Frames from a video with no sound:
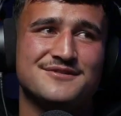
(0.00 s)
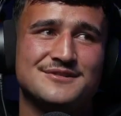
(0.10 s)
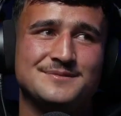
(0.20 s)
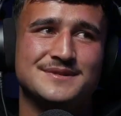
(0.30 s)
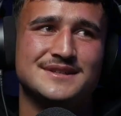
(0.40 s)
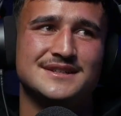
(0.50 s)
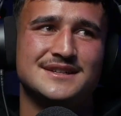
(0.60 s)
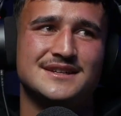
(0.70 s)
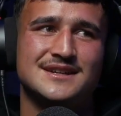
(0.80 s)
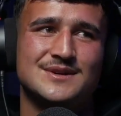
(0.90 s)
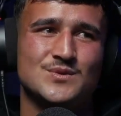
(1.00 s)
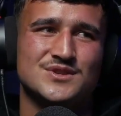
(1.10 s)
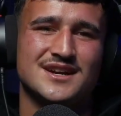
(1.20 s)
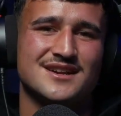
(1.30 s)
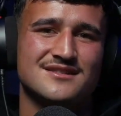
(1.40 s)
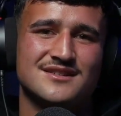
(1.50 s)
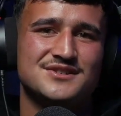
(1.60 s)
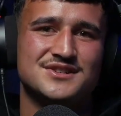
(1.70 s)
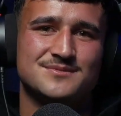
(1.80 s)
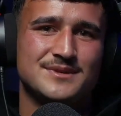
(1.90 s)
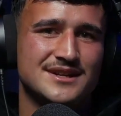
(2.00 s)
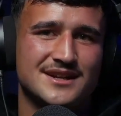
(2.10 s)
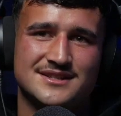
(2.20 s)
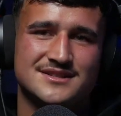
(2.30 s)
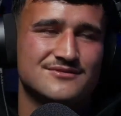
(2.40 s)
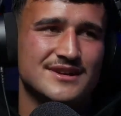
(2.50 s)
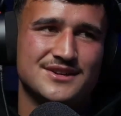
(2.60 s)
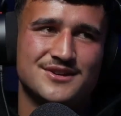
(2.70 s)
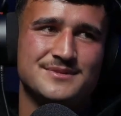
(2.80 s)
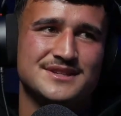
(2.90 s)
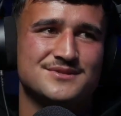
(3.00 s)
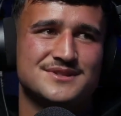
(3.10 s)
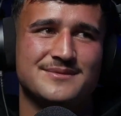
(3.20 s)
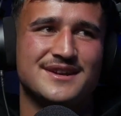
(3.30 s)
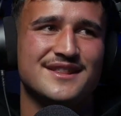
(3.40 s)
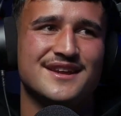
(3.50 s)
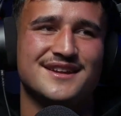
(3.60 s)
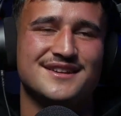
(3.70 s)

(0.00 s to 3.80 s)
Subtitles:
from, was like, I'd just be like, read comments or something like that.